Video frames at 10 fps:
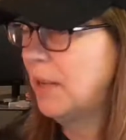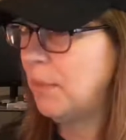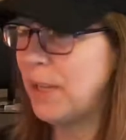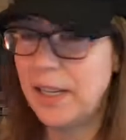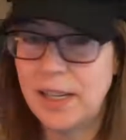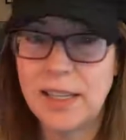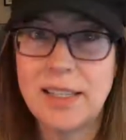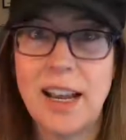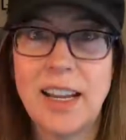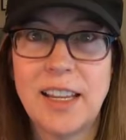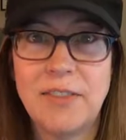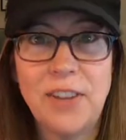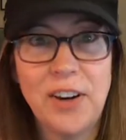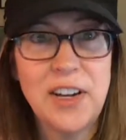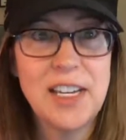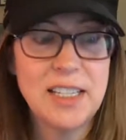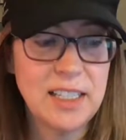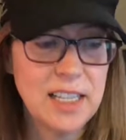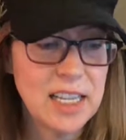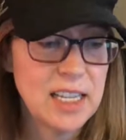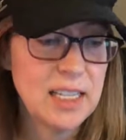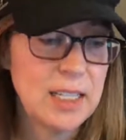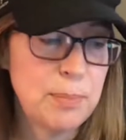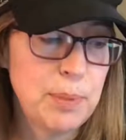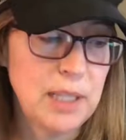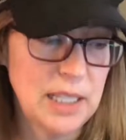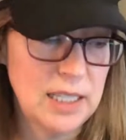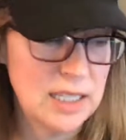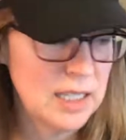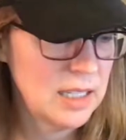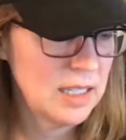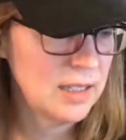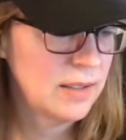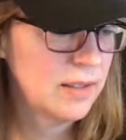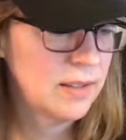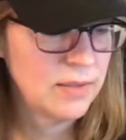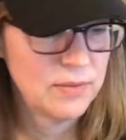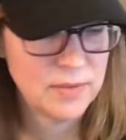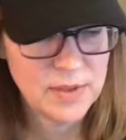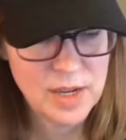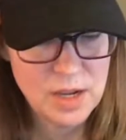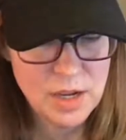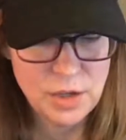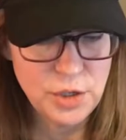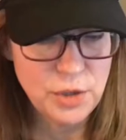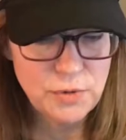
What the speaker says: because I can very easily spill it. New